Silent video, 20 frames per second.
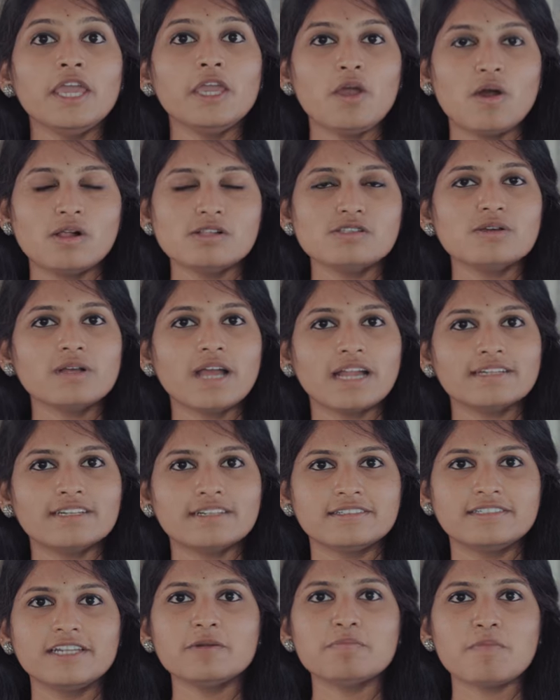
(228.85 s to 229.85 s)
He also
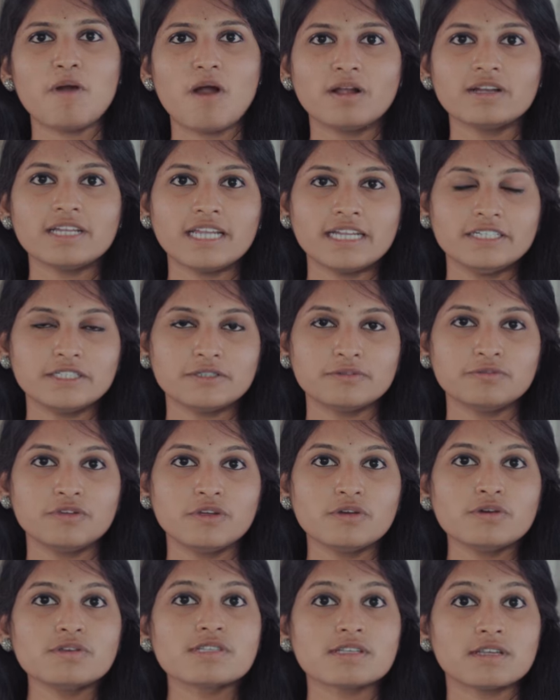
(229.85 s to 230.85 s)
conducted mock
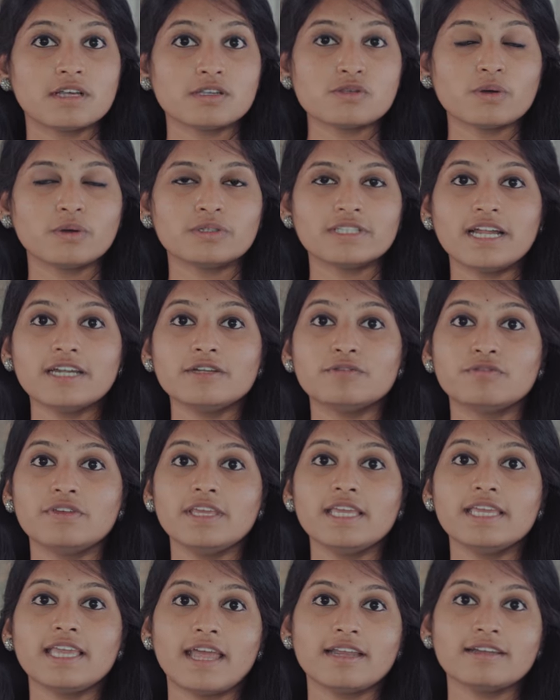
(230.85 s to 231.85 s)
interviews so that
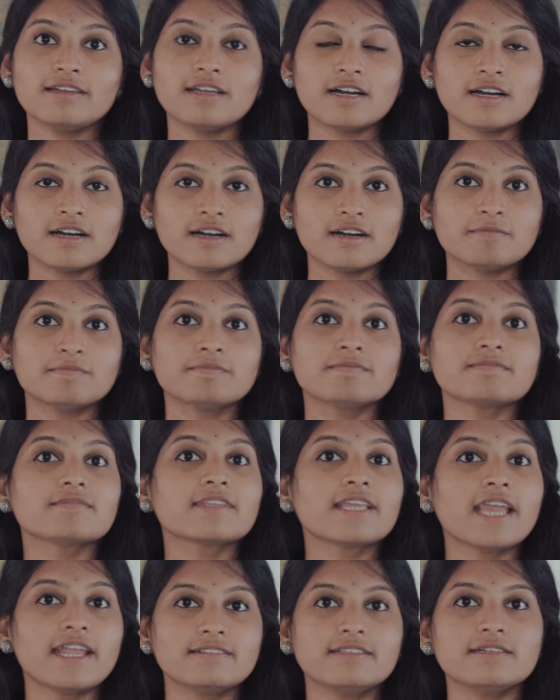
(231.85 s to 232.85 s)
we can
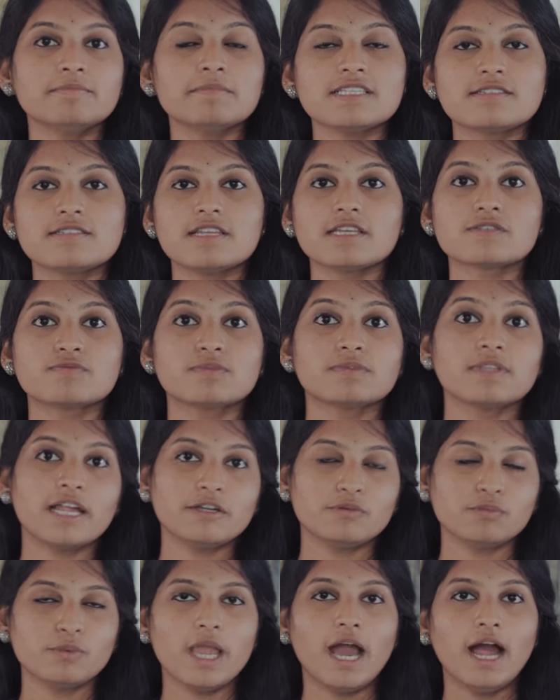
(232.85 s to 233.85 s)
get the mistakes
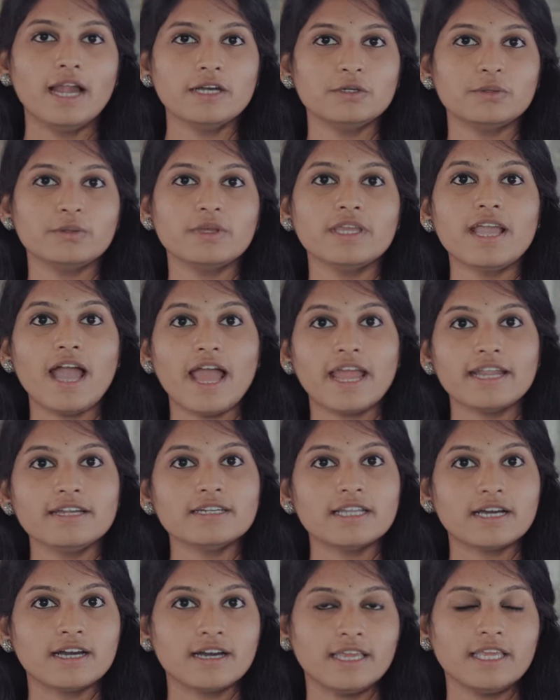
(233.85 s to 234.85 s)
that we are doing,
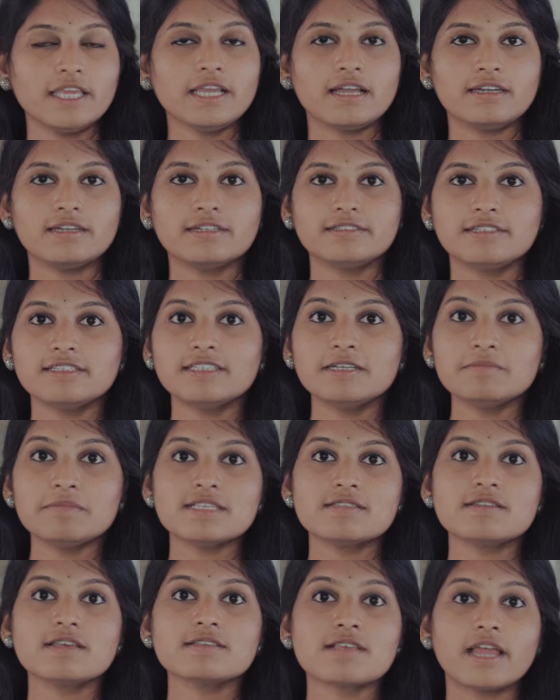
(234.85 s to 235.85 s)
and he collected the
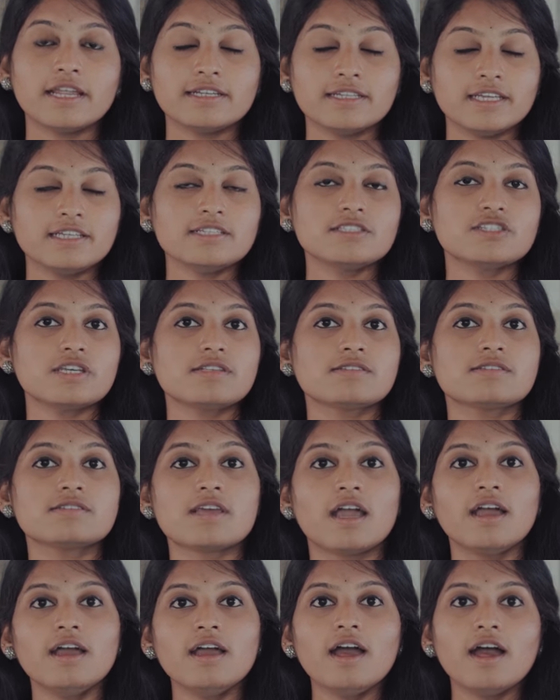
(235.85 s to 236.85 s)
mistakes, and he
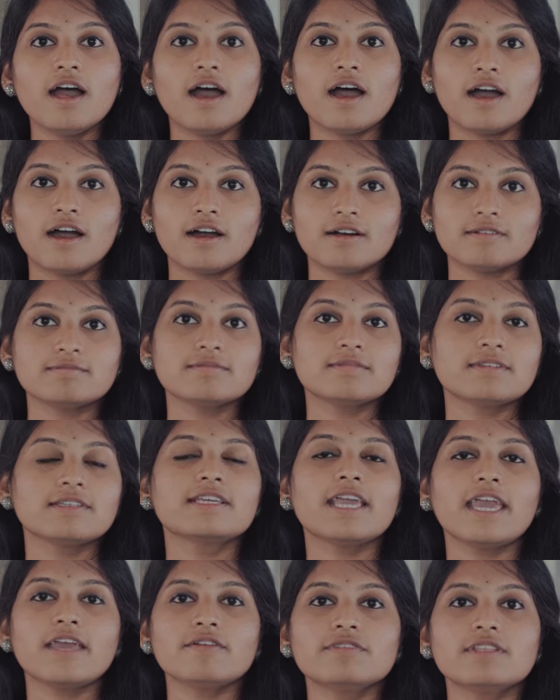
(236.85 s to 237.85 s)
just
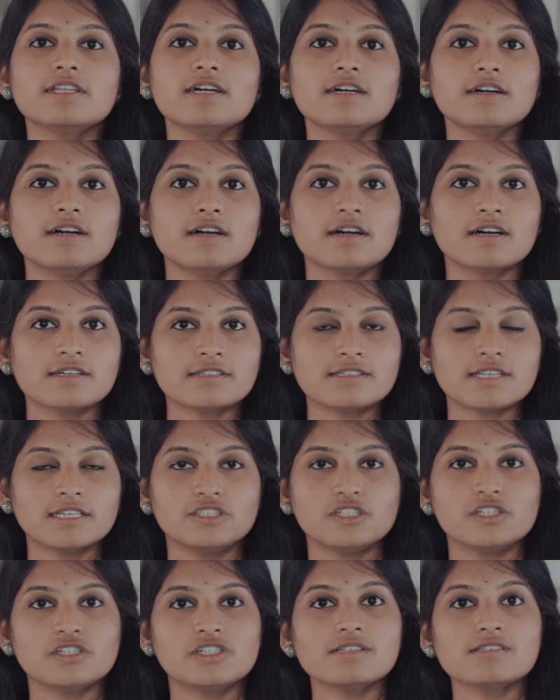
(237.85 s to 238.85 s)
gave the
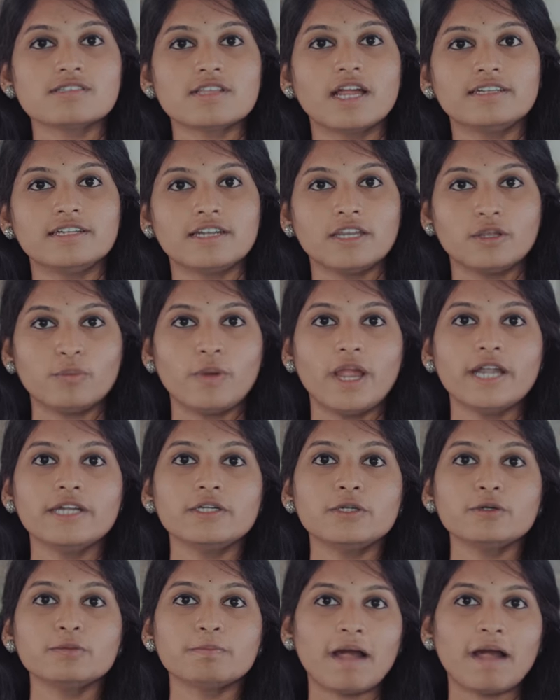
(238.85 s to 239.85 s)
suggestions that required to